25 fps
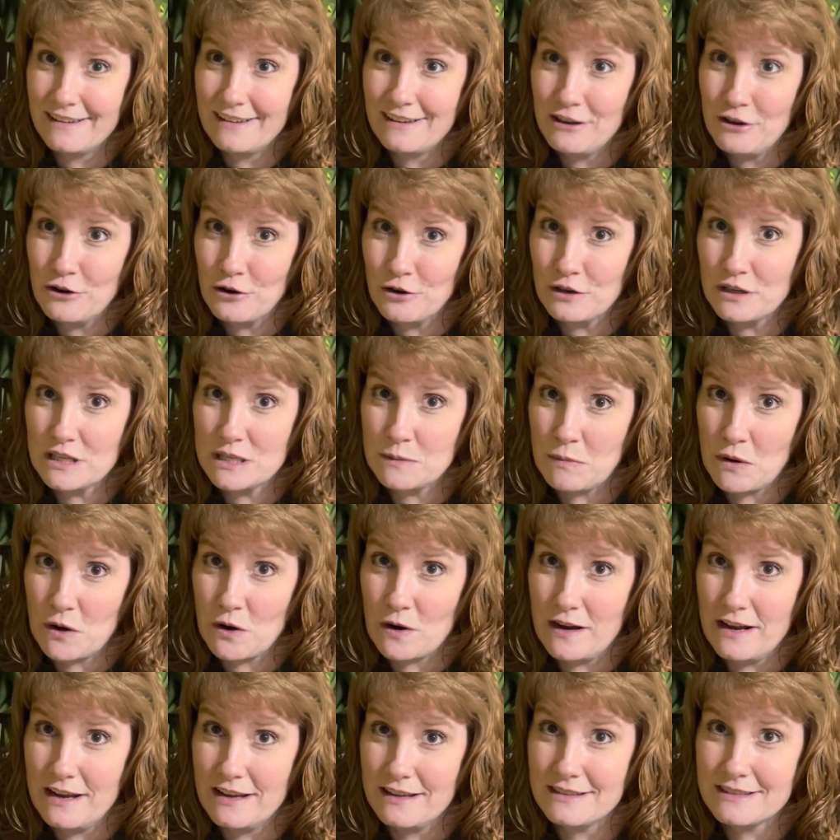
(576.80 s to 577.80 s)
your
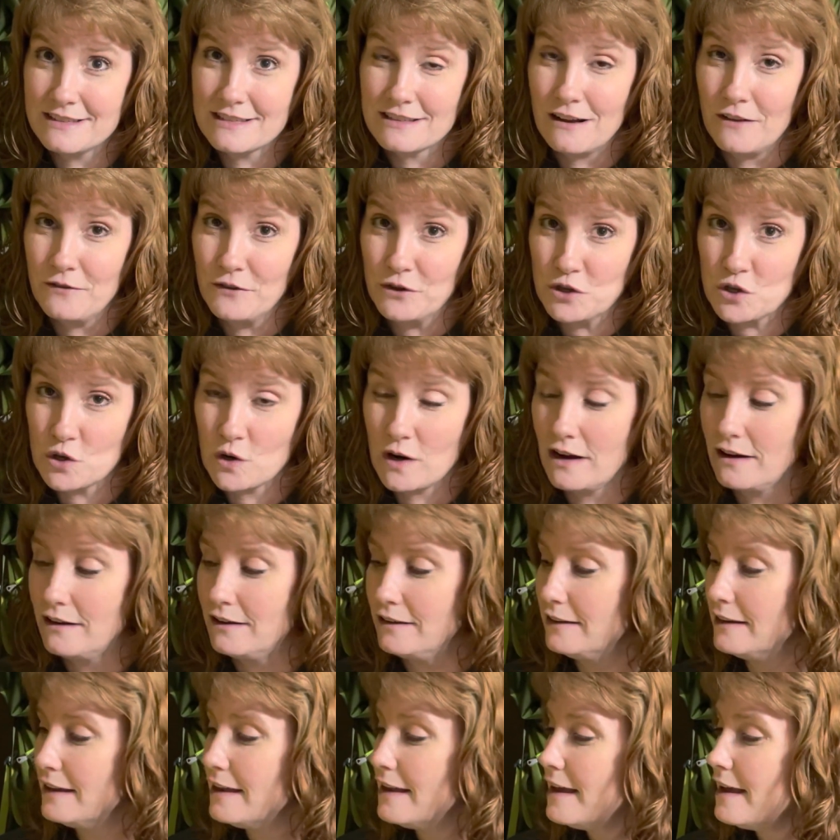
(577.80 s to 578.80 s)
experience on the
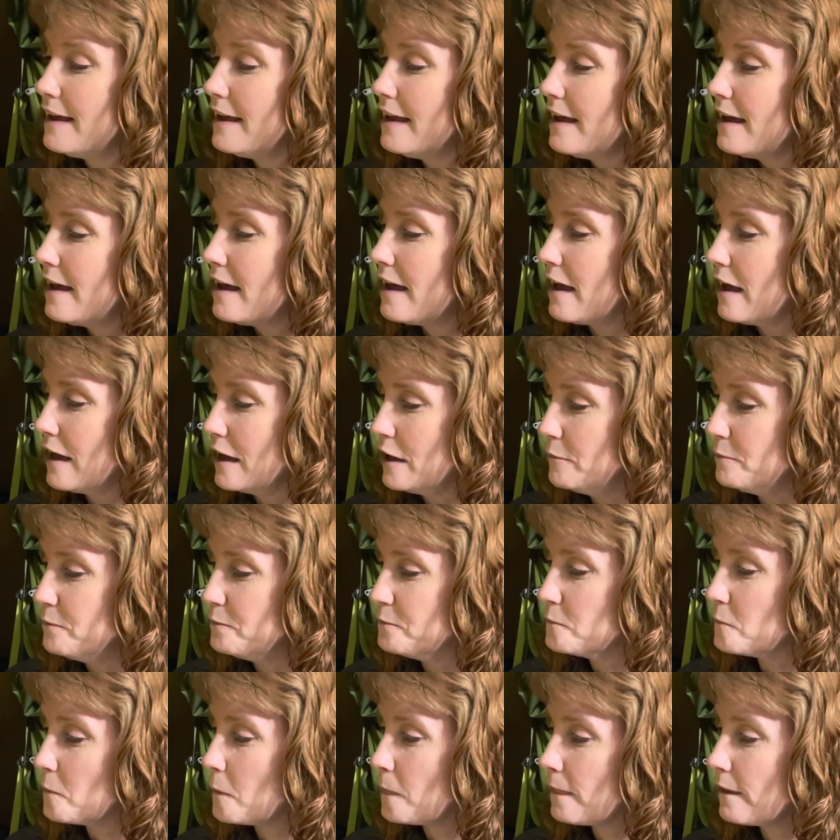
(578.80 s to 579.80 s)
trail.
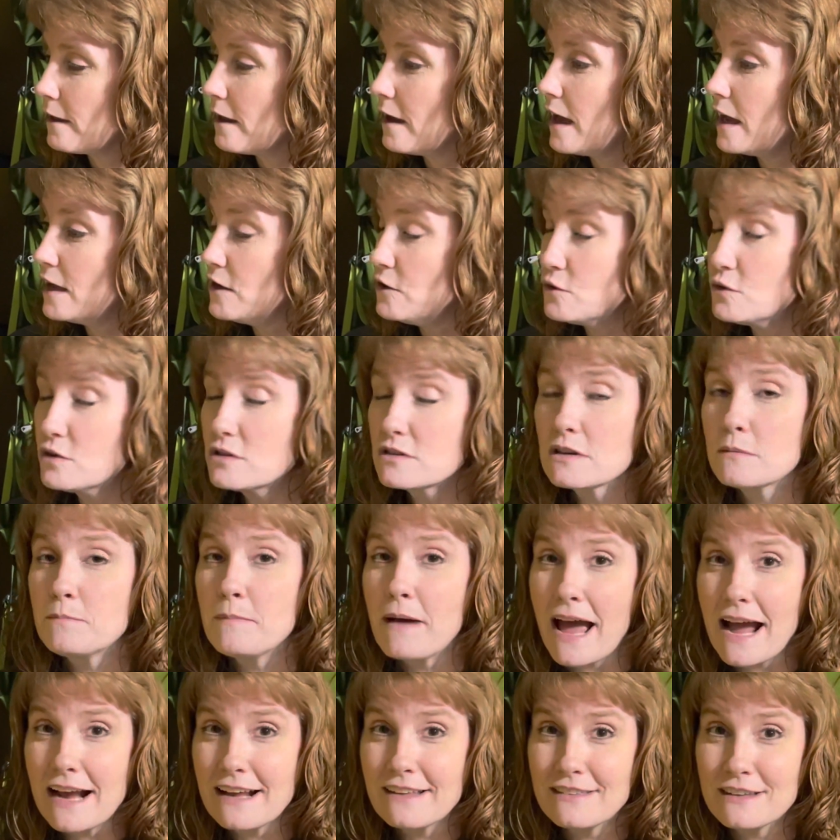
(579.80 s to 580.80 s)
I used to
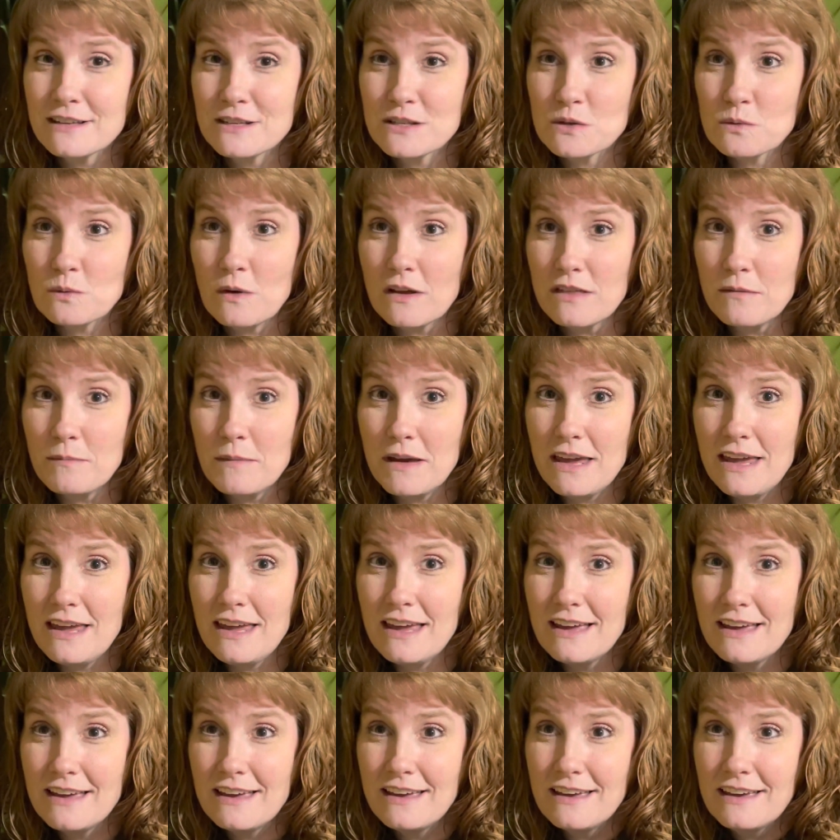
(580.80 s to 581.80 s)
pack this with me
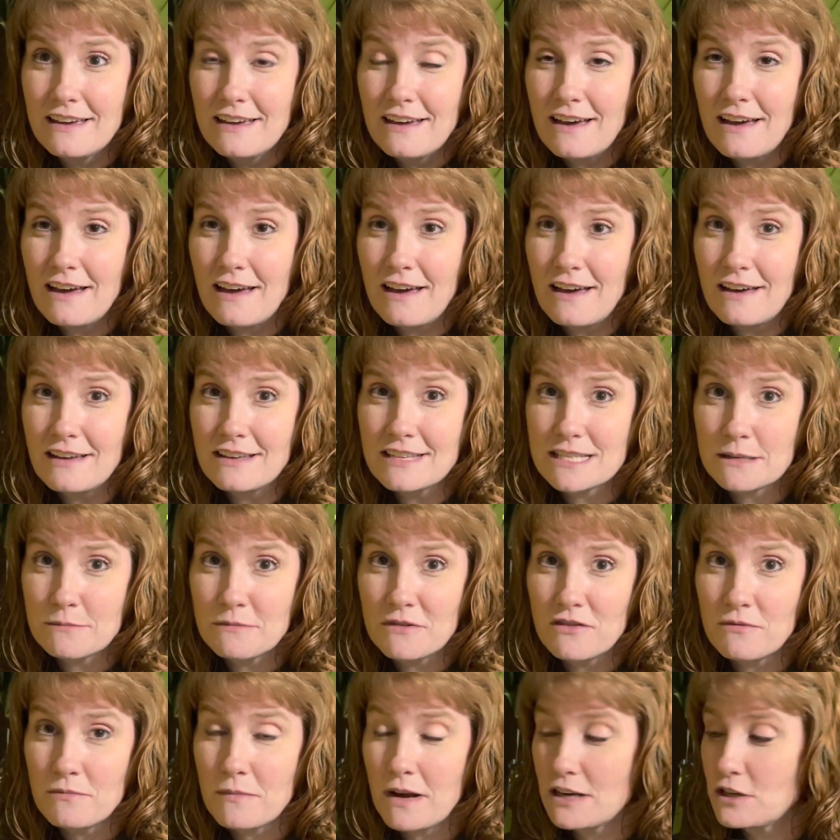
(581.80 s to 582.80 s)
some
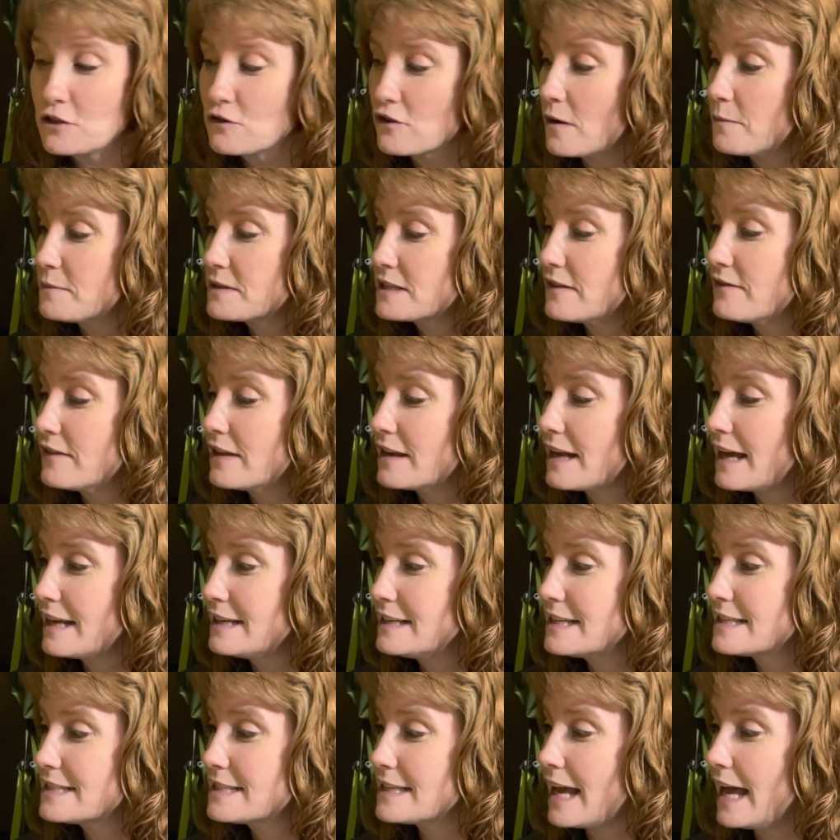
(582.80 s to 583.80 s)
of my trips, and then I
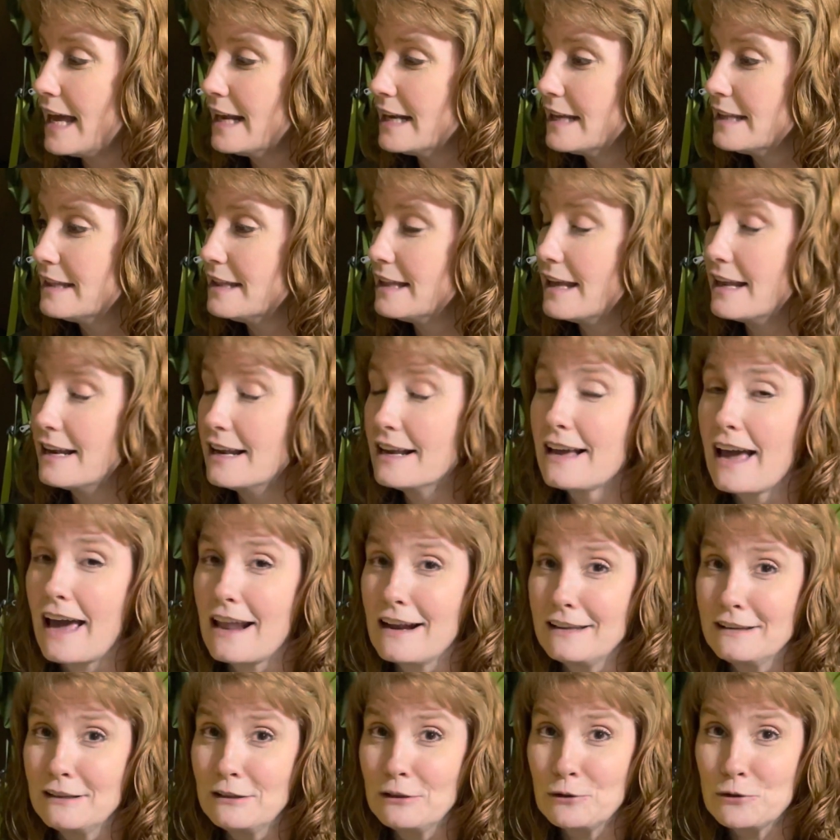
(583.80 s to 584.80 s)
decided that it got a
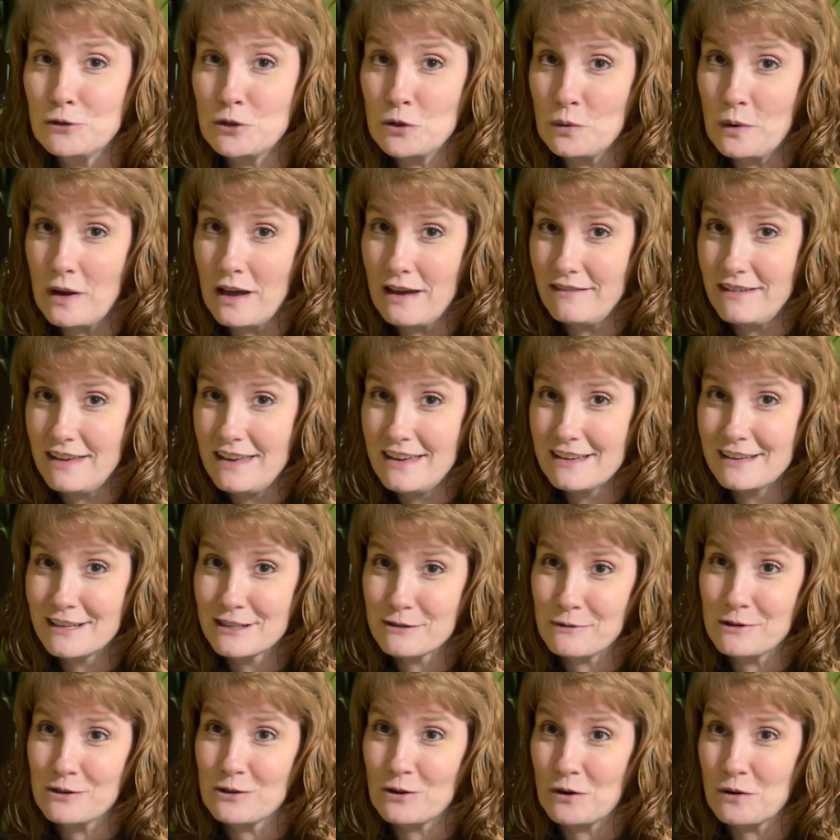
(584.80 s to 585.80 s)
little too heavy because
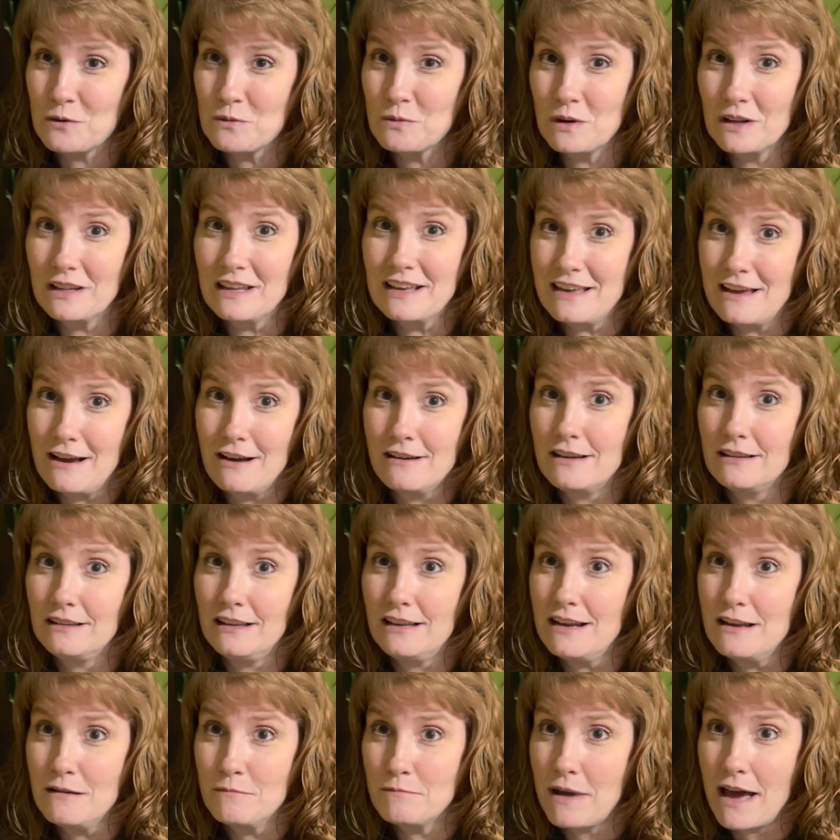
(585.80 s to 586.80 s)
we started really
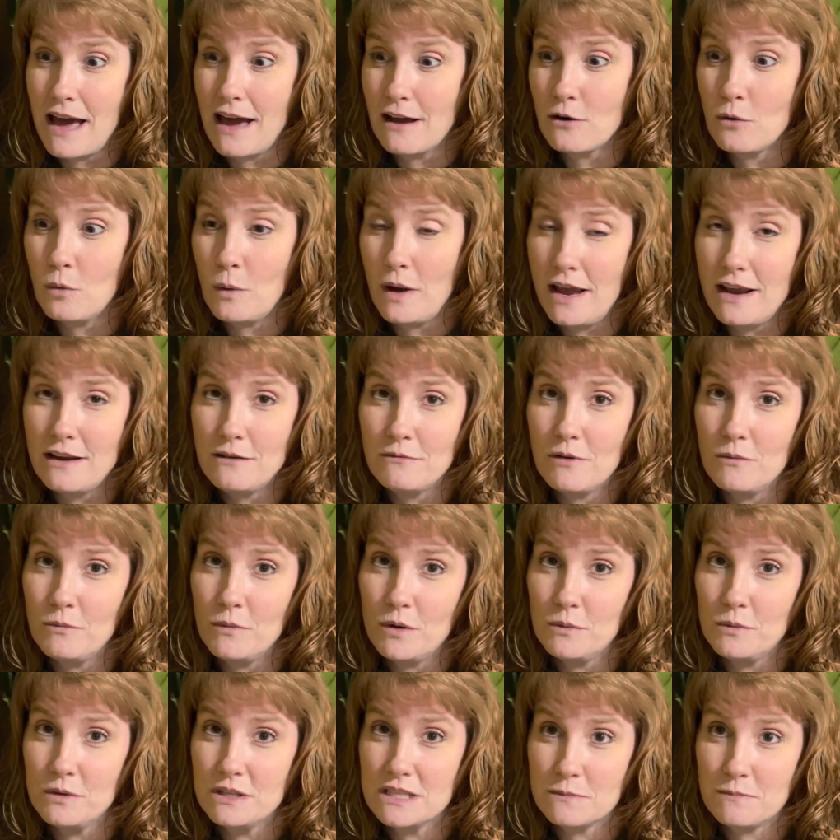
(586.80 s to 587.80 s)
calculating pack weight when we
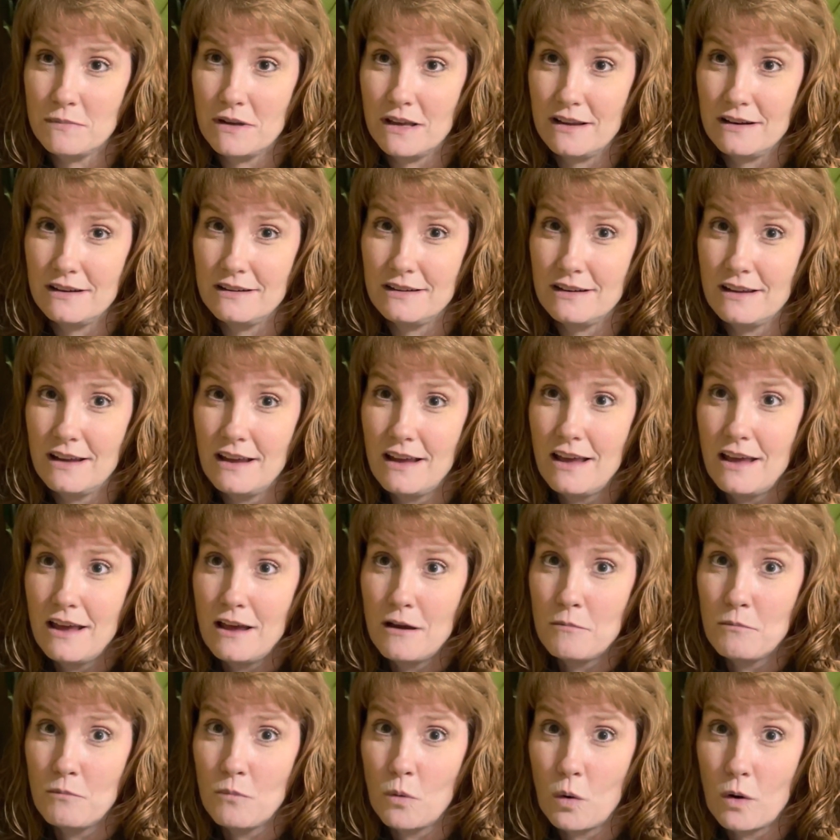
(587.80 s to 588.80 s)
would spend
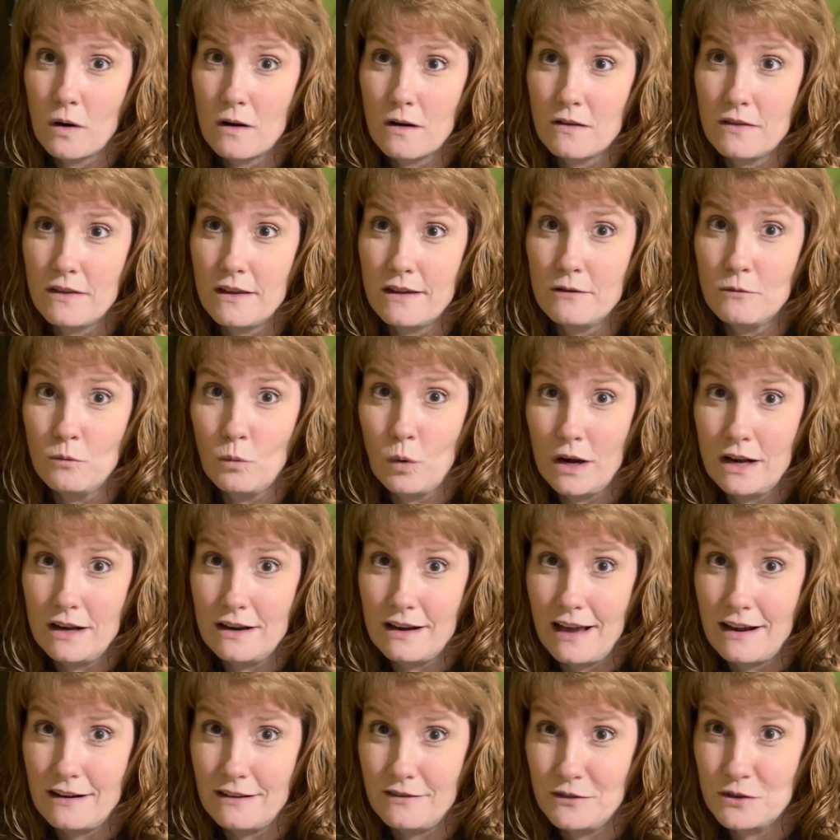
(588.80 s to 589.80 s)
more than one
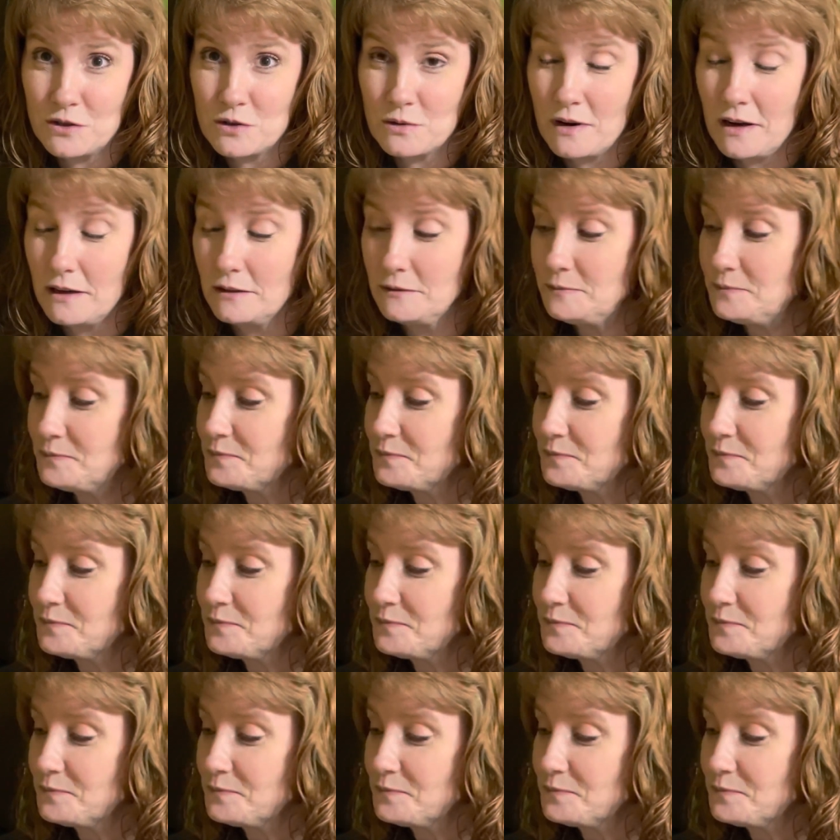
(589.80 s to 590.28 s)
night on the trail.